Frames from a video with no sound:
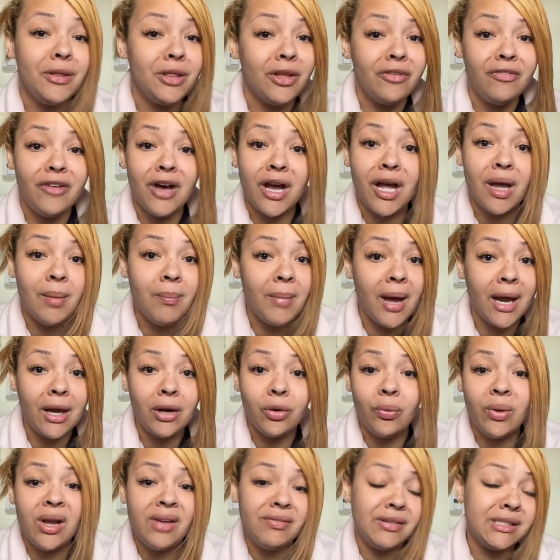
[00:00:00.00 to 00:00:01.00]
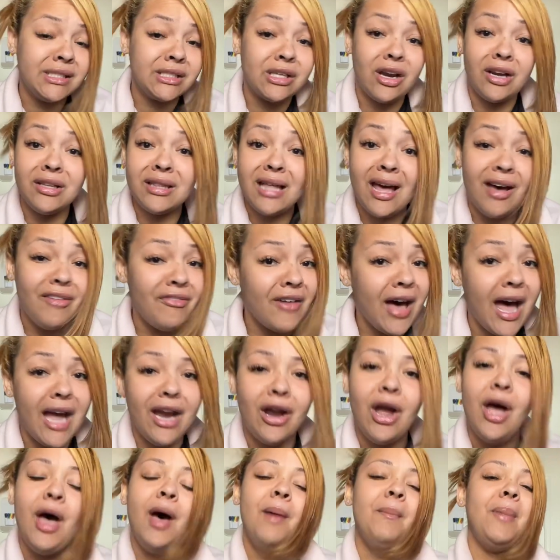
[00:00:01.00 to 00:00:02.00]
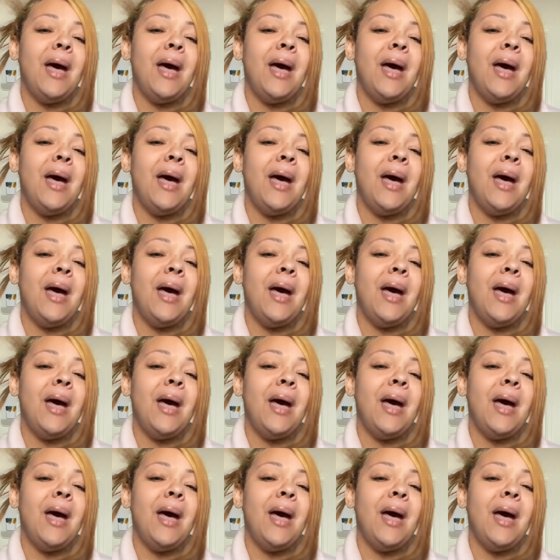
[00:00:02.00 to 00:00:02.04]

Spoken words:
in the fucking microwave and start that fire.